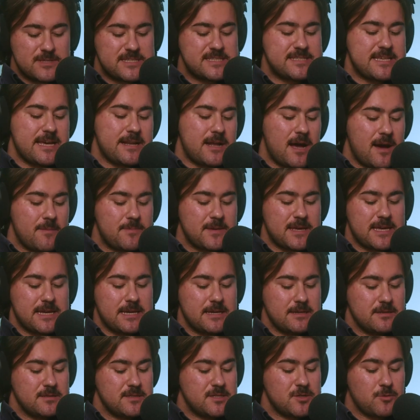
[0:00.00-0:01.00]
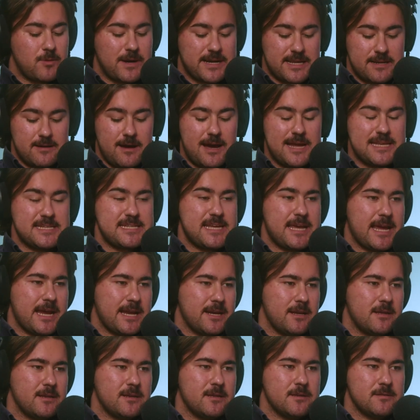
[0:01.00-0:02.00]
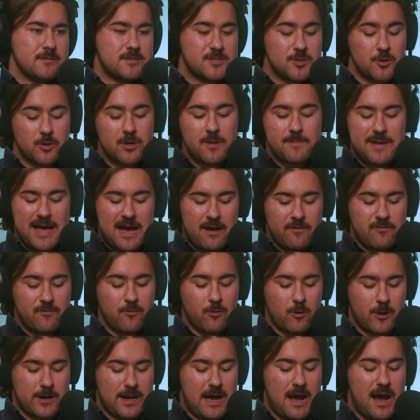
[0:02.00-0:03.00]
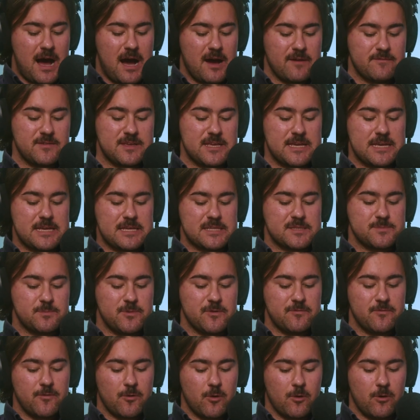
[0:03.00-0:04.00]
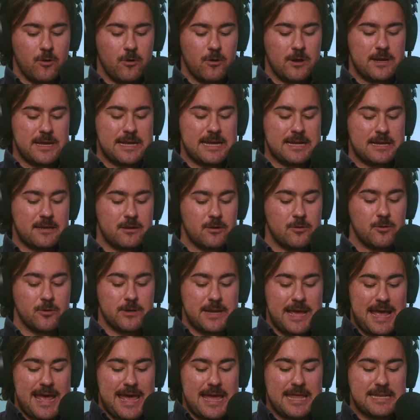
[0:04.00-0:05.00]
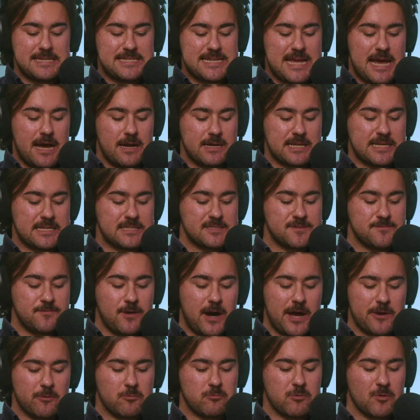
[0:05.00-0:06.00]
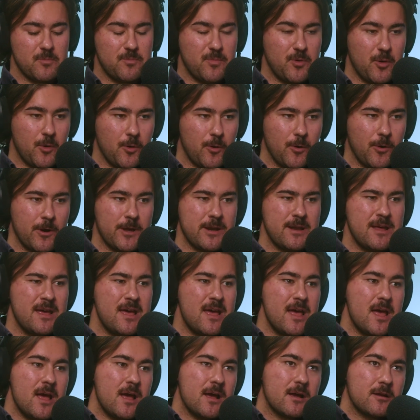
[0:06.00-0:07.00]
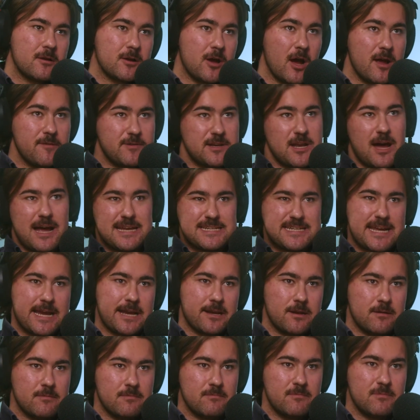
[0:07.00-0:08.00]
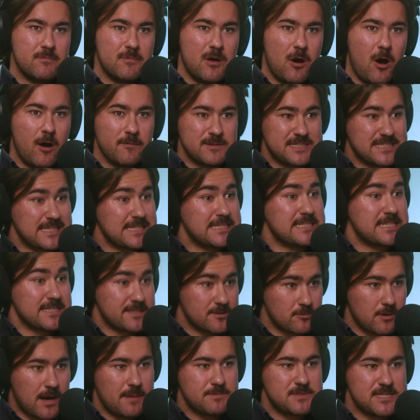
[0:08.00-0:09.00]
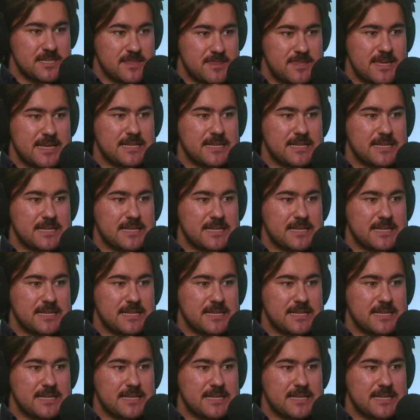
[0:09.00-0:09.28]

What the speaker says: was set up in 2019, and it took about 4.5 years before it could hand down its final report. COVID-19 obviously disrupted